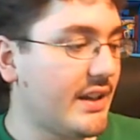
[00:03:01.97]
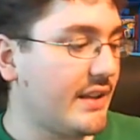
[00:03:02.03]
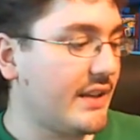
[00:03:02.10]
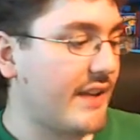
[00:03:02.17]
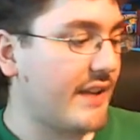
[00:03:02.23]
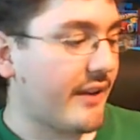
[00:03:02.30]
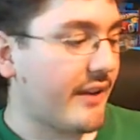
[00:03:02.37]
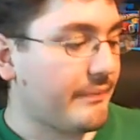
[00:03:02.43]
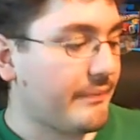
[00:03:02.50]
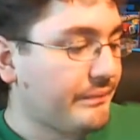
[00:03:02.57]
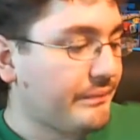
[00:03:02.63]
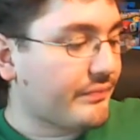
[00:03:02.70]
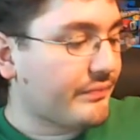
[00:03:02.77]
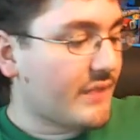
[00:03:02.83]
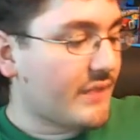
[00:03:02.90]
Now,
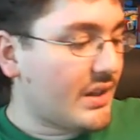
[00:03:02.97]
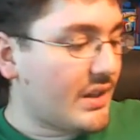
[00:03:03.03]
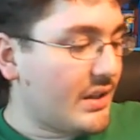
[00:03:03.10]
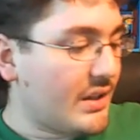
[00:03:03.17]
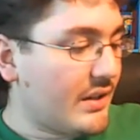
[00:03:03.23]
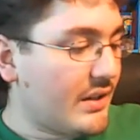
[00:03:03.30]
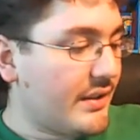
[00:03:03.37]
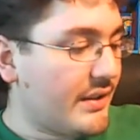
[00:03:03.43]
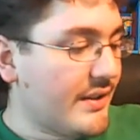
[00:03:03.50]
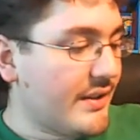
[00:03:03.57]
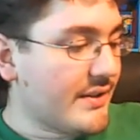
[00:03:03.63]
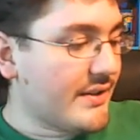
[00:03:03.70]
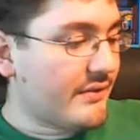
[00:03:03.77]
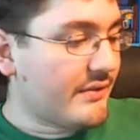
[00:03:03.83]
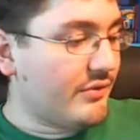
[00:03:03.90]

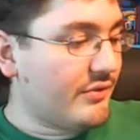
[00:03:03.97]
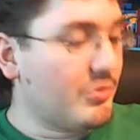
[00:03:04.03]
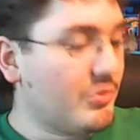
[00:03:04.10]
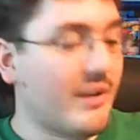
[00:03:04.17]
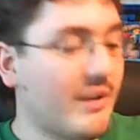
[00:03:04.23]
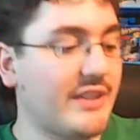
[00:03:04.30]
we'll move